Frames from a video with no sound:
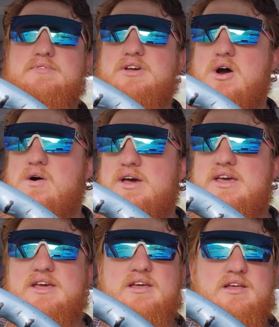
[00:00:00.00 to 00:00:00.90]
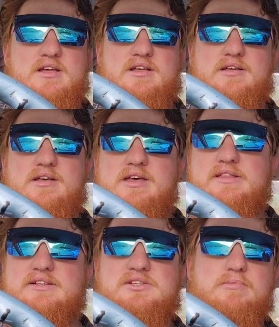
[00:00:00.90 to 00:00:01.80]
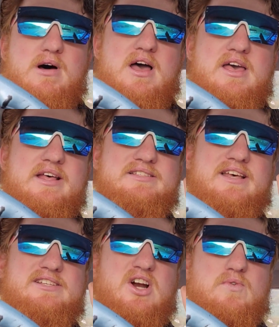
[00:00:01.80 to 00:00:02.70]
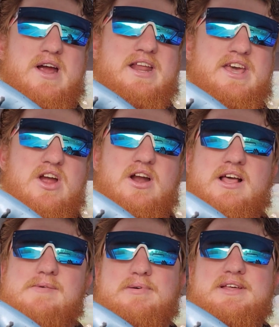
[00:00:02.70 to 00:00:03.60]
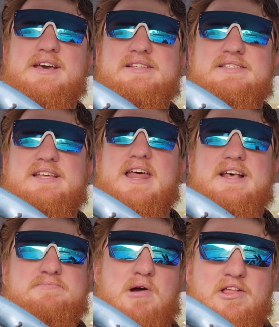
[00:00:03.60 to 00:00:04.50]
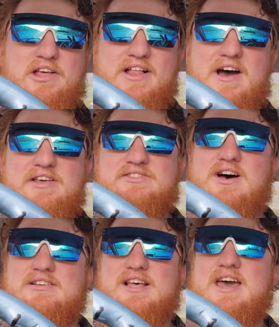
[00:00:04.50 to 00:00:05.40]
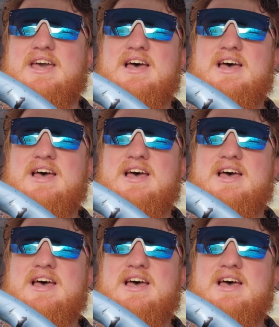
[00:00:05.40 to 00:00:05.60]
going. It's going to start raining here in a couple days. Today it's partly cloudy, so I was like,